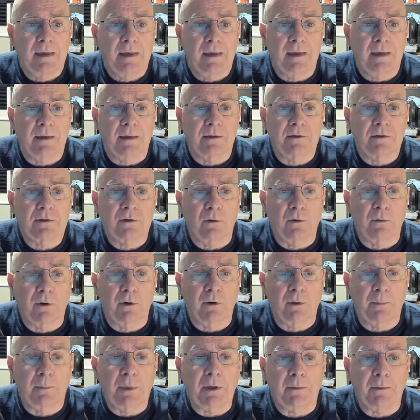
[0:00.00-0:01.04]
and so
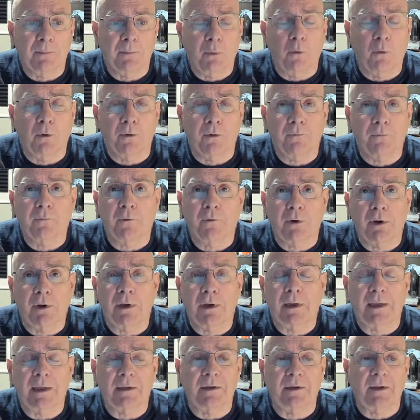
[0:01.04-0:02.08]
it'll be important for you to
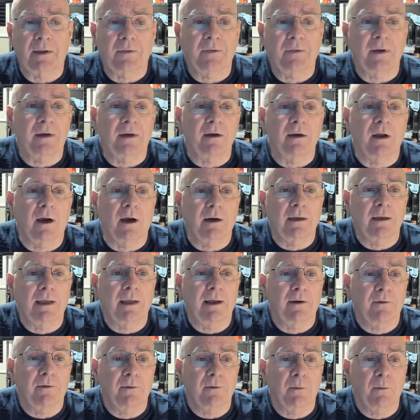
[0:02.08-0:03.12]
get that thing knocked
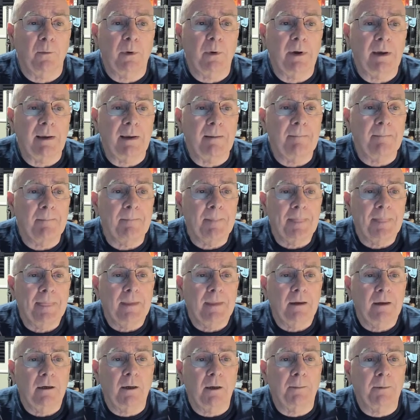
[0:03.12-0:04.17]
out of the way.
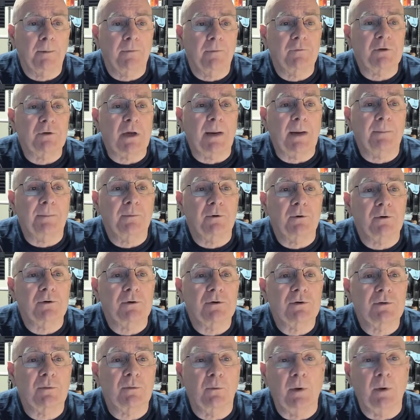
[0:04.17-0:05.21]
A couple of
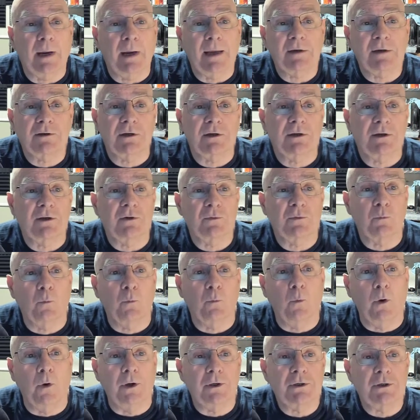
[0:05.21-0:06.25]
chapters, well, actually just
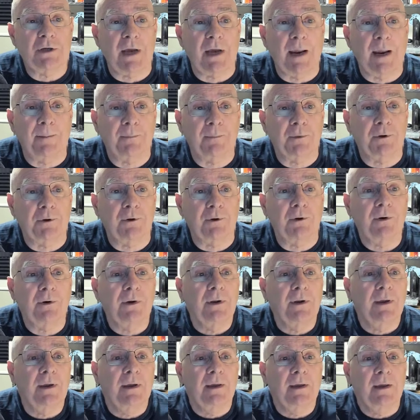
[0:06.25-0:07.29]
one chapter
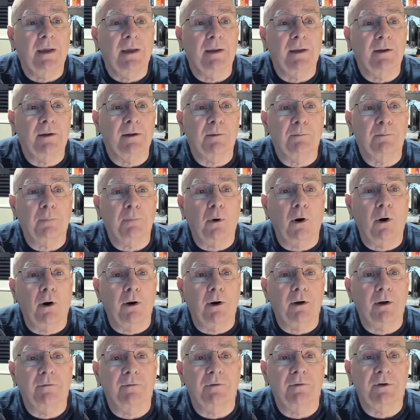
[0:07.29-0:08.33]
and then
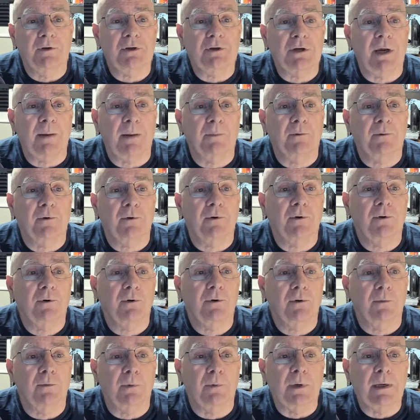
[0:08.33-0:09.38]
part of a chapter
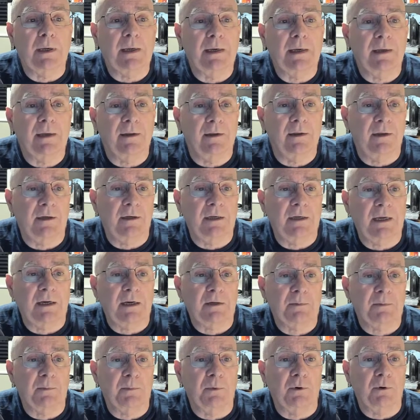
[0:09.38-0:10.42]
to read in the
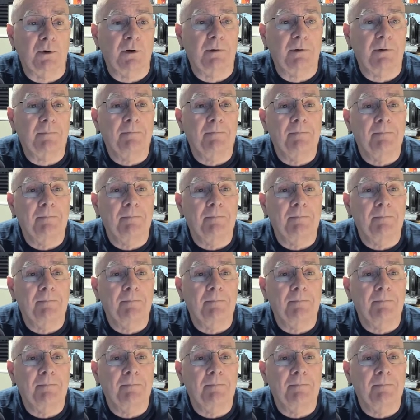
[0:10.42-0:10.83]
textbook.